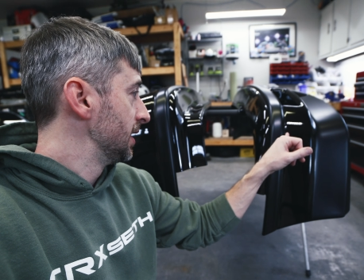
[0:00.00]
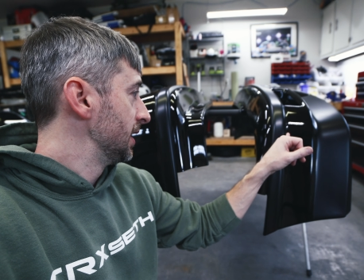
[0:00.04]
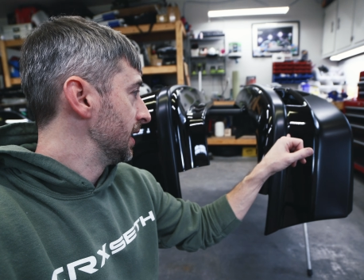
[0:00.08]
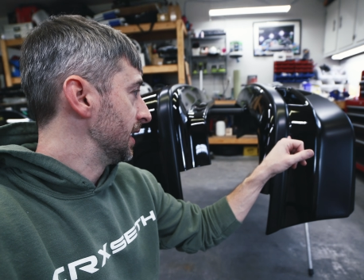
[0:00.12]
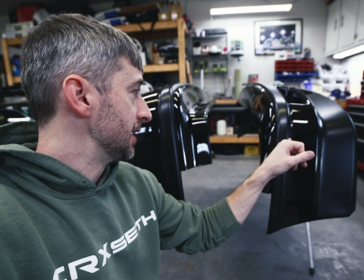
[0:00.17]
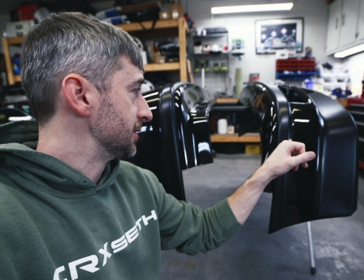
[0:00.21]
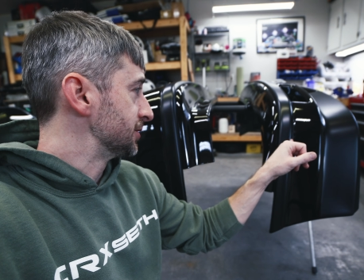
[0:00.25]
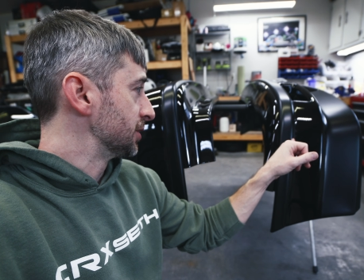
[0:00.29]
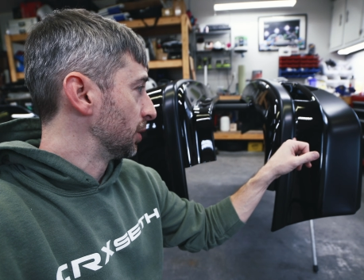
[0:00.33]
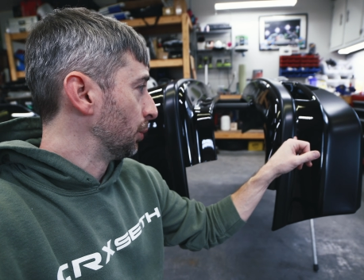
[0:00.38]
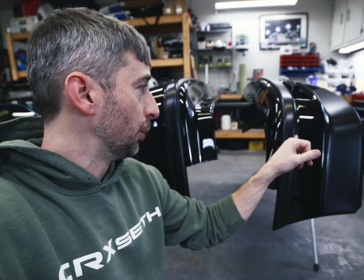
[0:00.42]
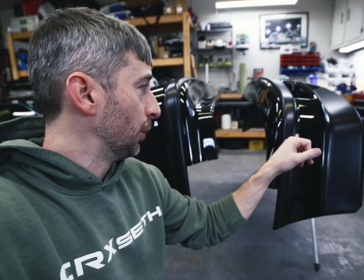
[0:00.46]

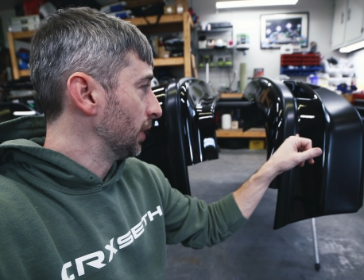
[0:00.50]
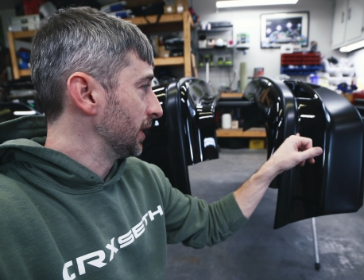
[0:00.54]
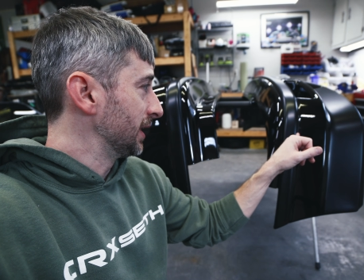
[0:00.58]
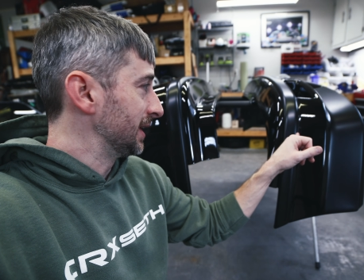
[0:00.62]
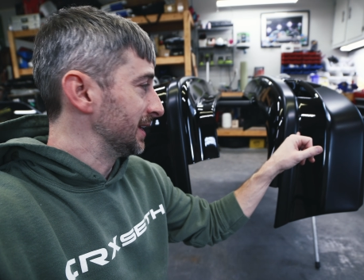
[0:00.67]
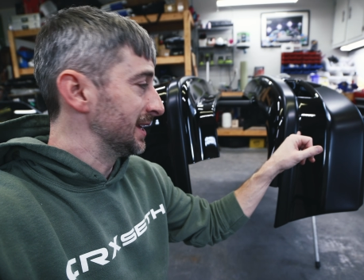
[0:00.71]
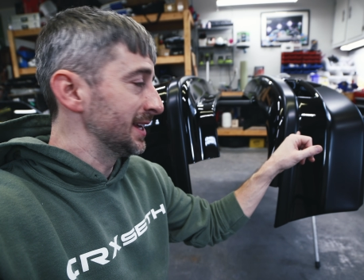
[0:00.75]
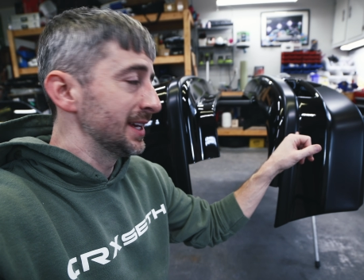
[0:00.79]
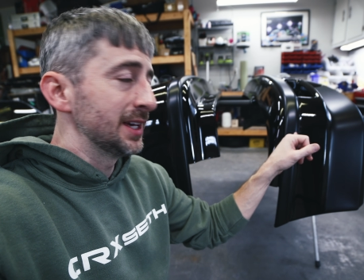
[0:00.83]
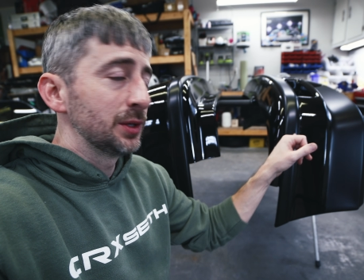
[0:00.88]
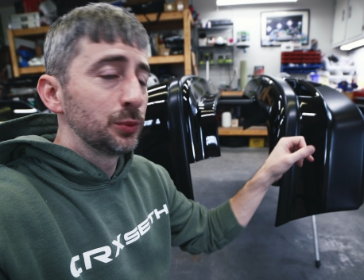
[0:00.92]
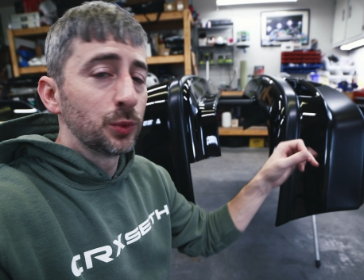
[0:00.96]
And so what it
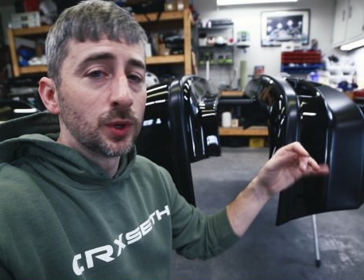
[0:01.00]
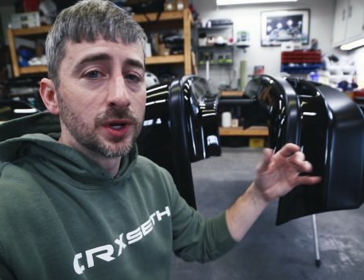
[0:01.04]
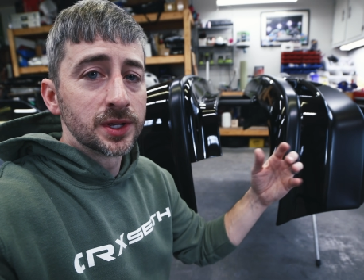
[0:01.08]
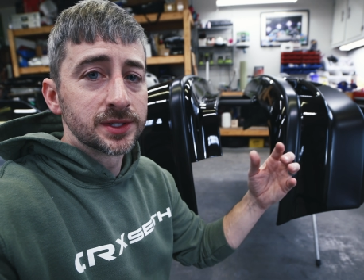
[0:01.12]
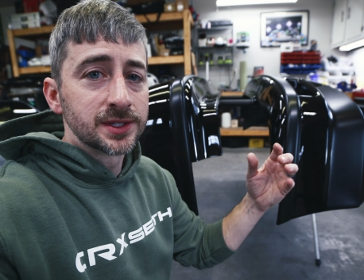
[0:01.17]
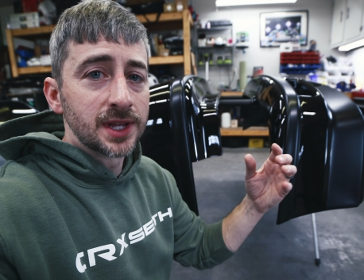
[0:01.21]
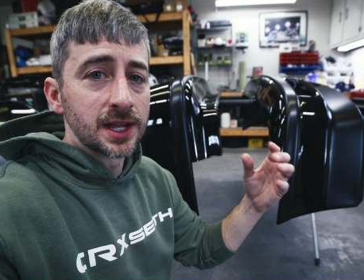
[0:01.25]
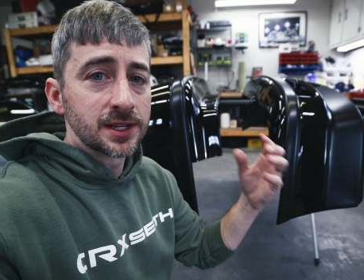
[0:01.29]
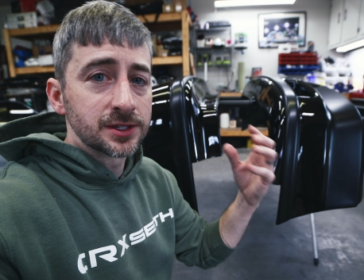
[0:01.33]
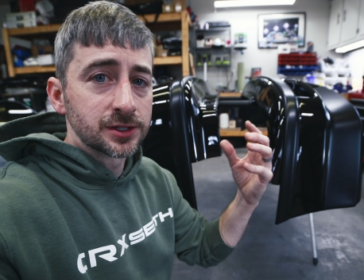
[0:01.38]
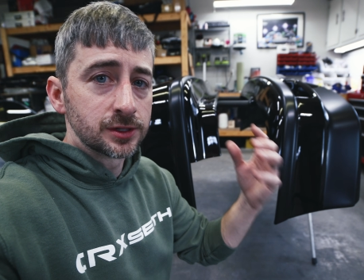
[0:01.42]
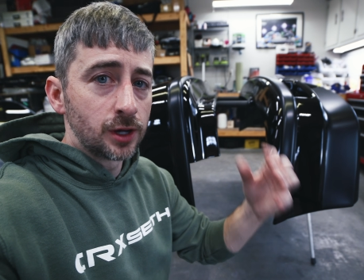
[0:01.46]
did was
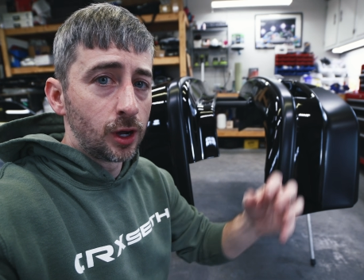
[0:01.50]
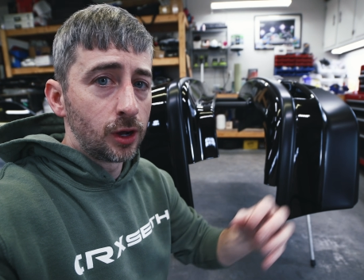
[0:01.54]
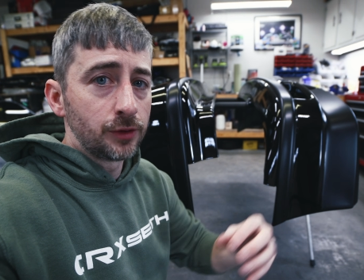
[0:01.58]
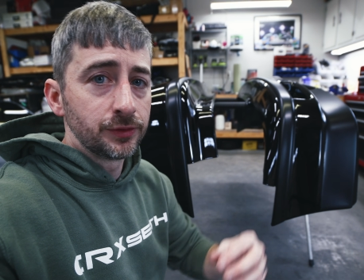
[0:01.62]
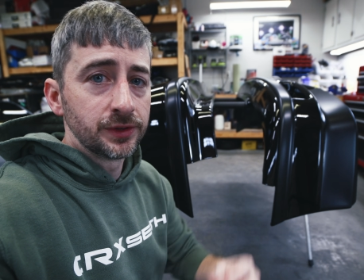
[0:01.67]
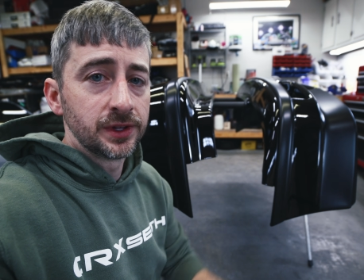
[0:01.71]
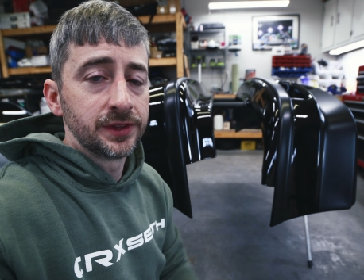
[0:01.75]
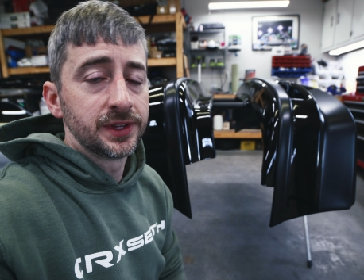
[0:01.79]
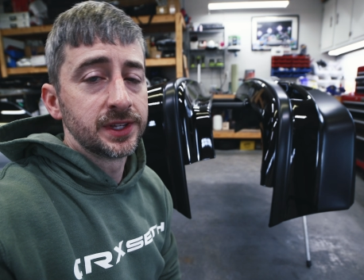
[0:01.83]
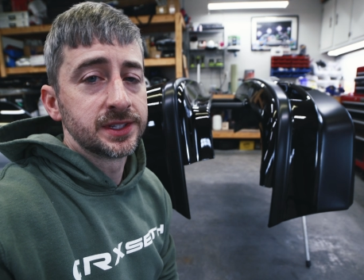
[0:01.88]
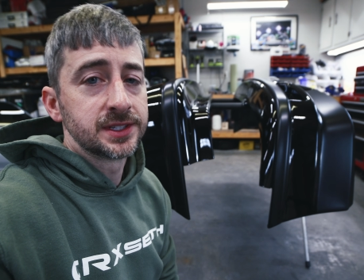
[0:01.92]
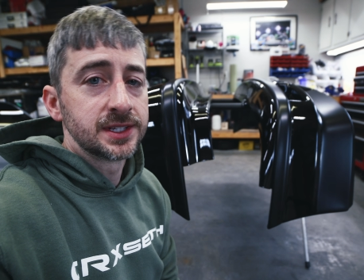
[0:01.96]
that
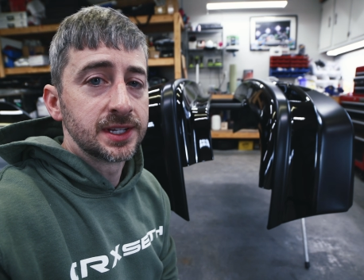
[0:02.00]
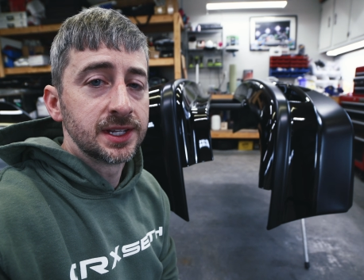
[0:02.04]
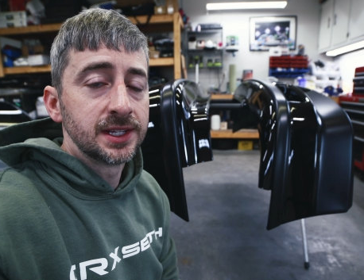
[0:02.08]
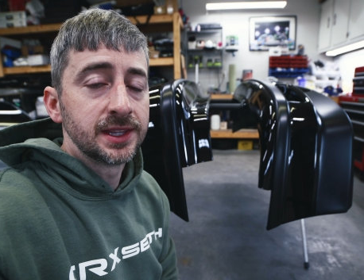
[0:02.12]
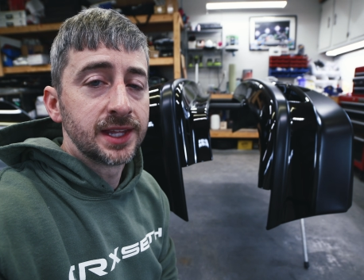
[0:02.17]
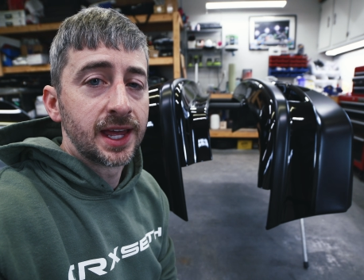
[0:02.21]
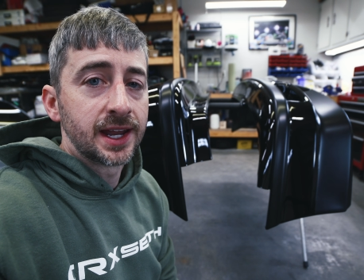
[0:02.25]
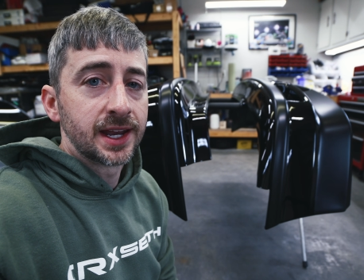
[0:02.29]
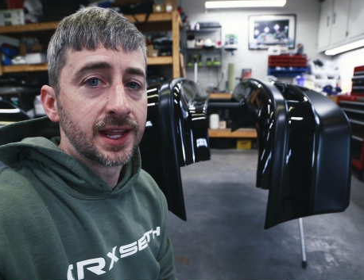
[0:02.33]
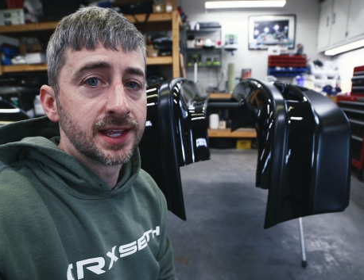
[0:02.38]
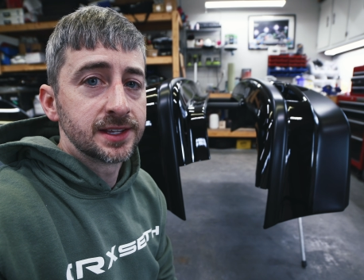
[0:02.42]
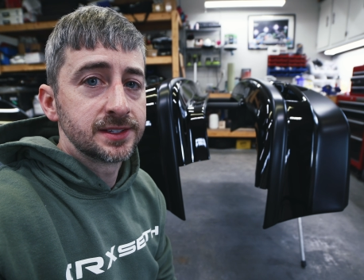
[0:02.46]
solvent that's in
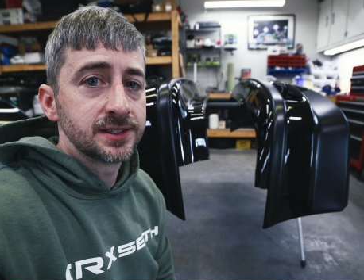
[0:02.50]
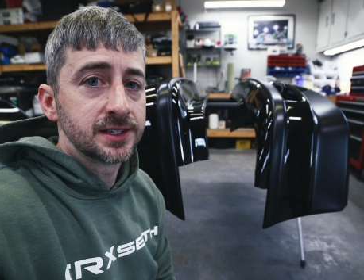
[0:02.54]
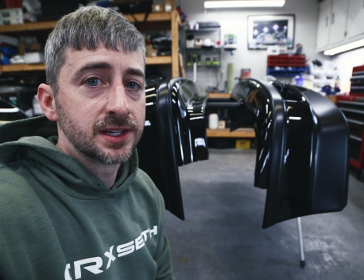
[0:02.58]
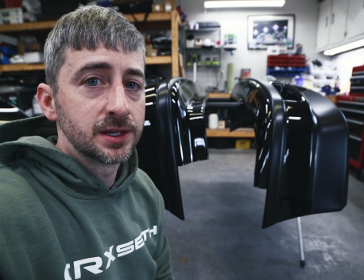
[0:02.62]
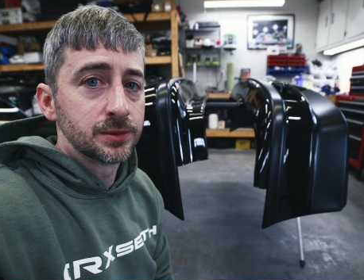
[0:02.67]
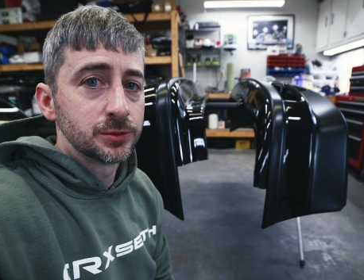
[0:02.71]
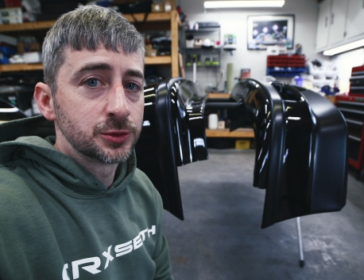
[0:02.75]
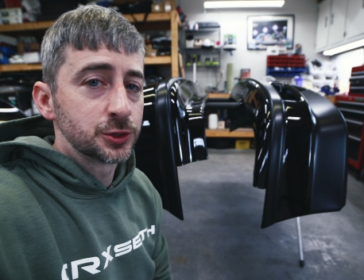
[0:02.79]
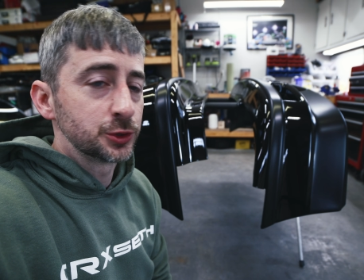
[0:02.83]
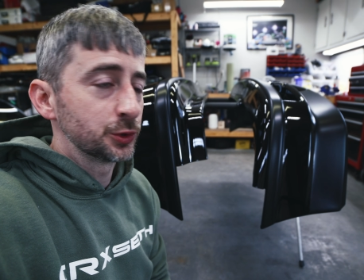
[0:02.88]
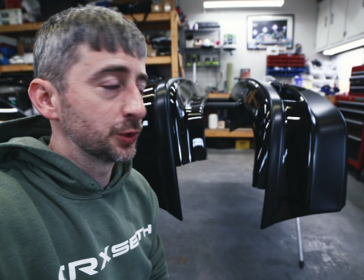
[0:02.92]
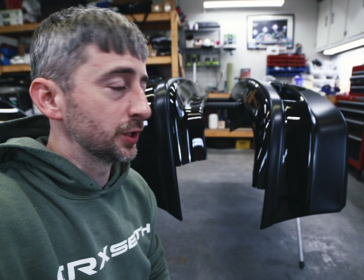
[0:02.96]
that
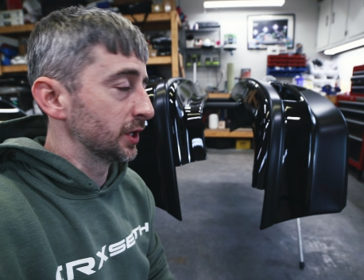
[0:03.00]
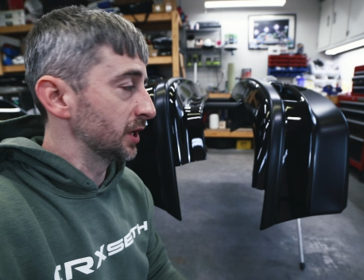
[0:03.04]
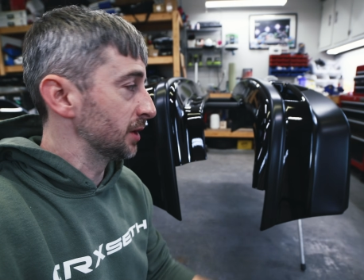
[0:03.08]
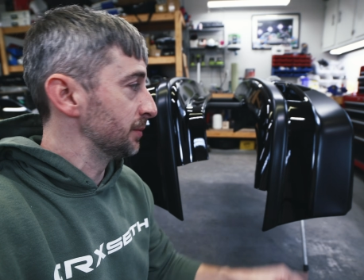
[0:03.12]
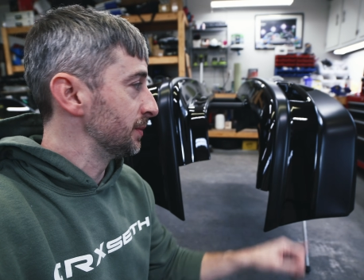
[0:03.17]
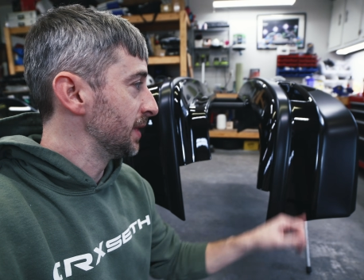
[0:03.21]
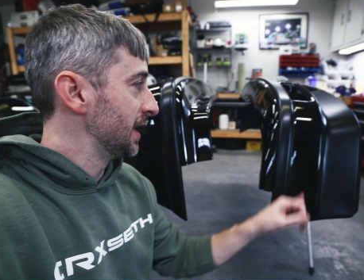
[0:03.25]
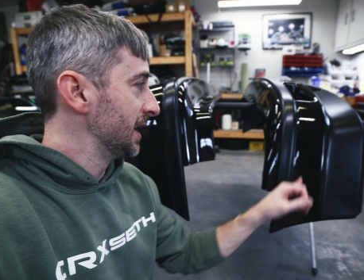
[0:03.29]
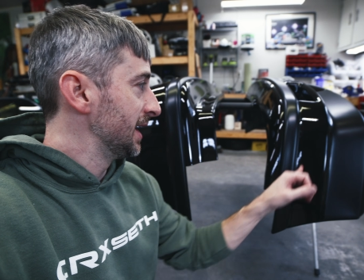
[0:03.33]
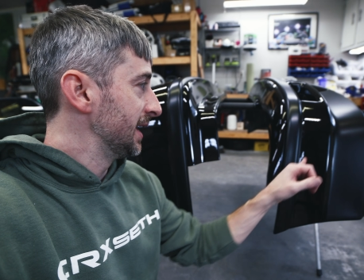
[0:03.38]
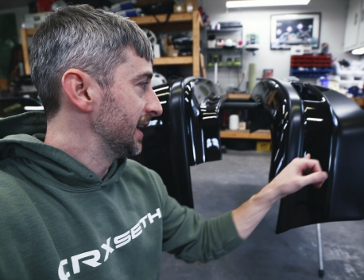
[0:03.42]
SEM trim,